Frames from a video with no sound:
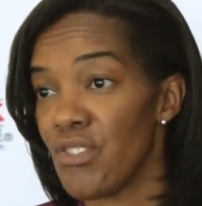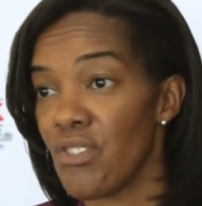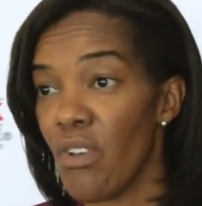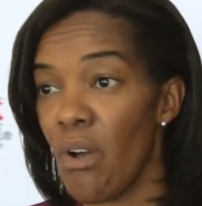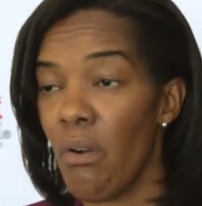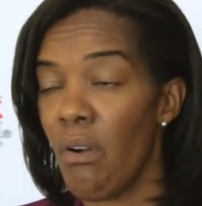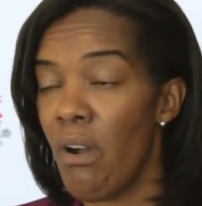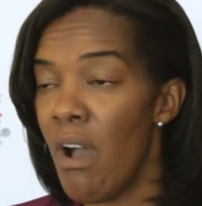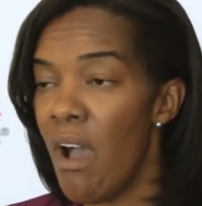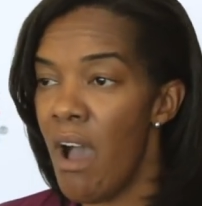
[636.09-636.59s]

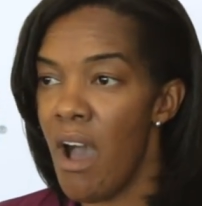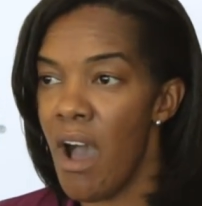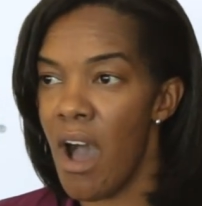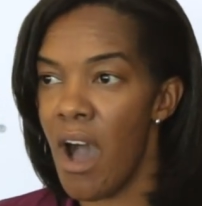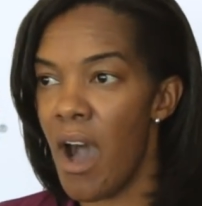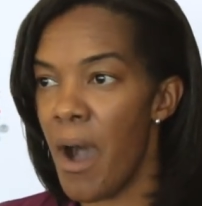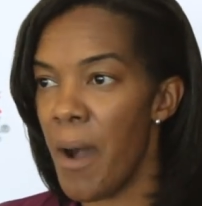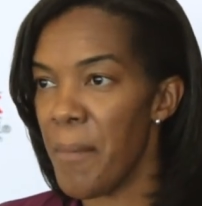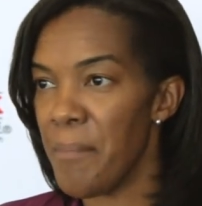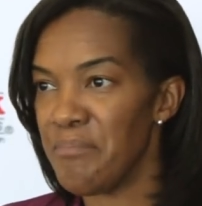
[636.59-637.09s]
So,
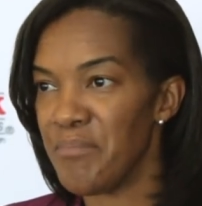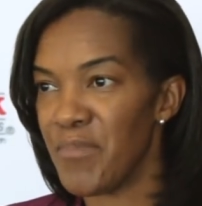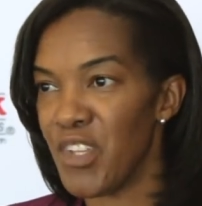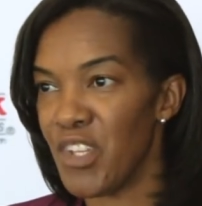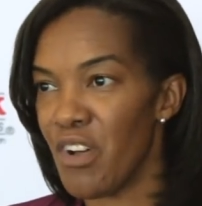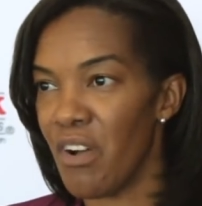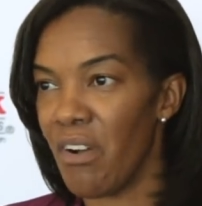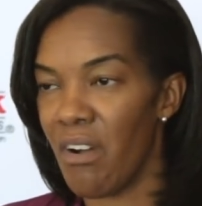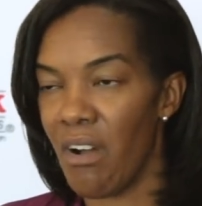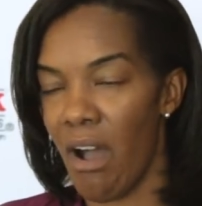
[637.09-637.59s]
um, you
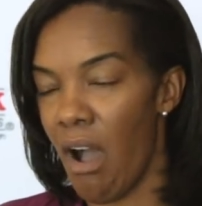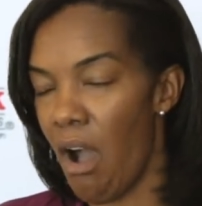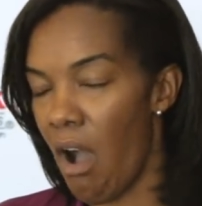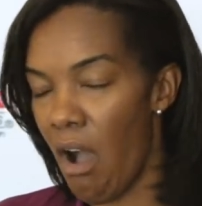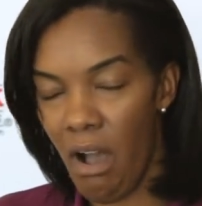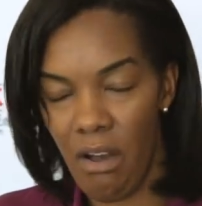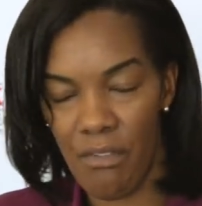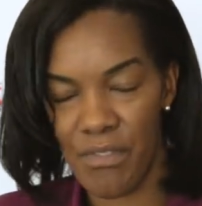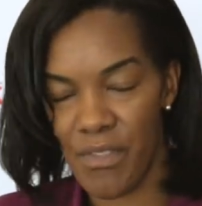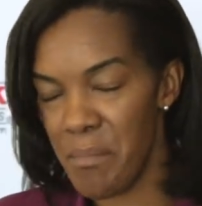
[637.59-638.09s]
know,
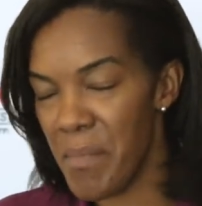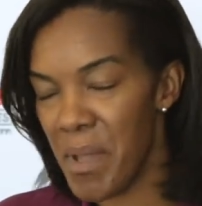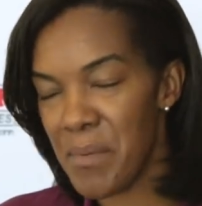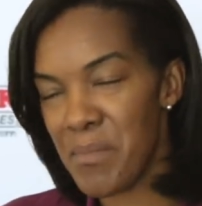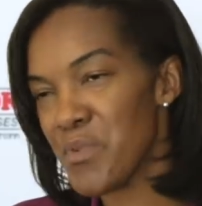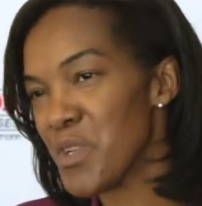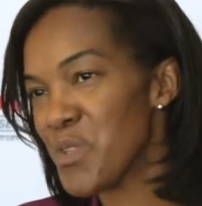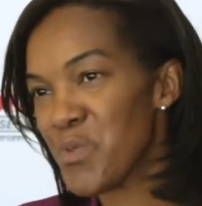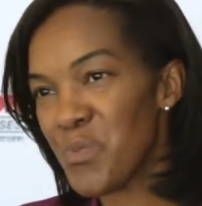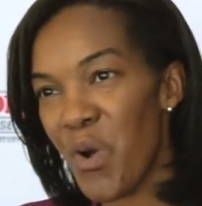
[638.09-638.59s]
the
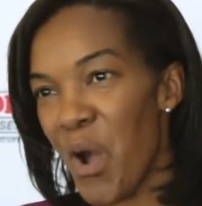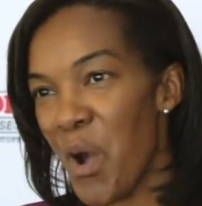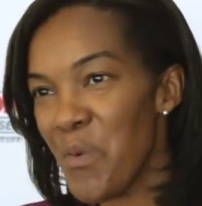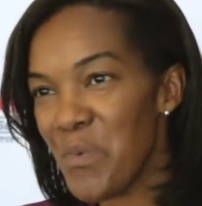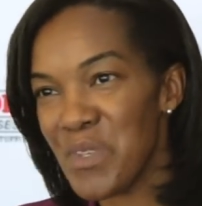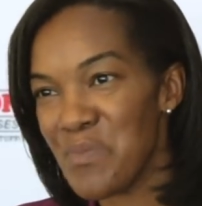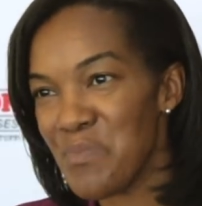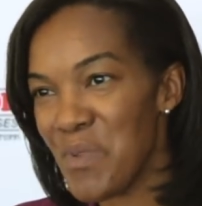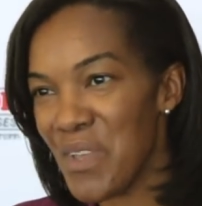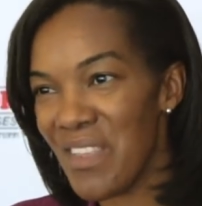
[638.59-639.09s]
memories will
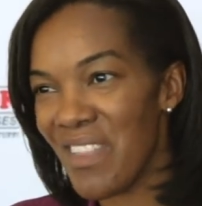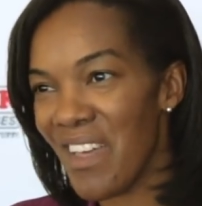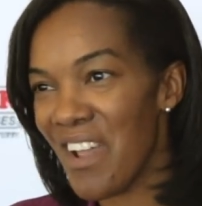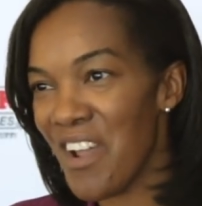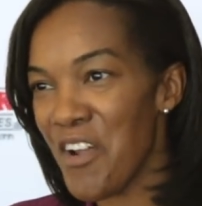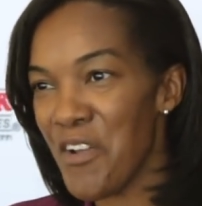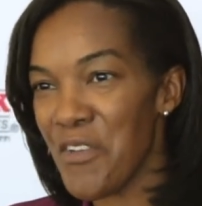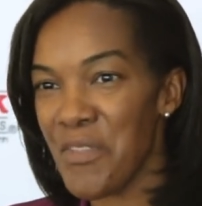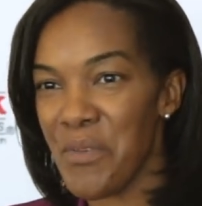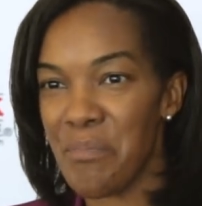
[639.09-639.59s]
always be there.